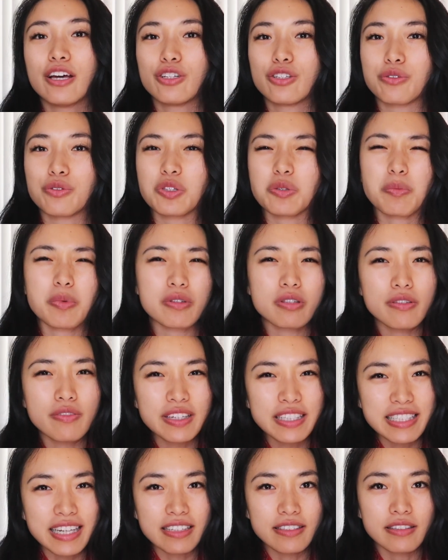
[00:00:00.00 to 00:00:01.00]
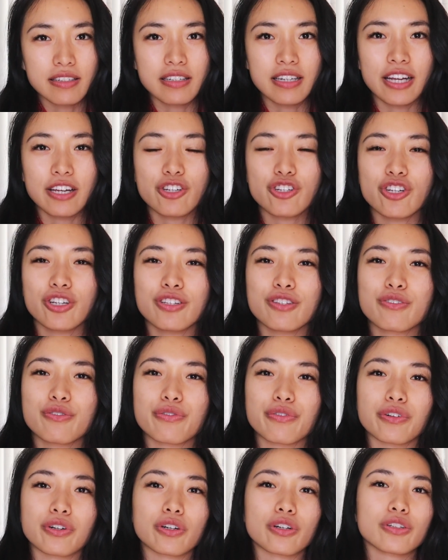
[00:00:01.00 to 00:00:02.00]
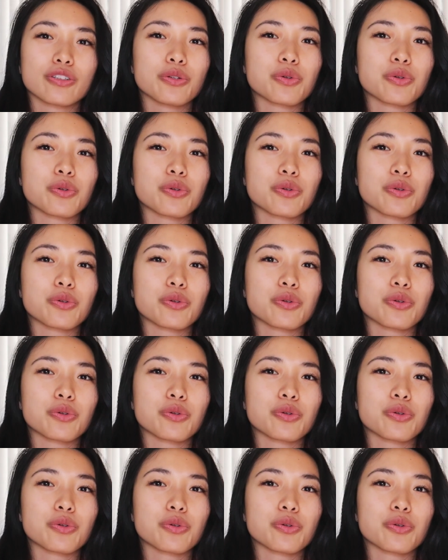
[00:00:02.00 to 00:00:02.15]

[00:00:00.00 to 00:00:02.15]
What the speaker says: to specific destinations for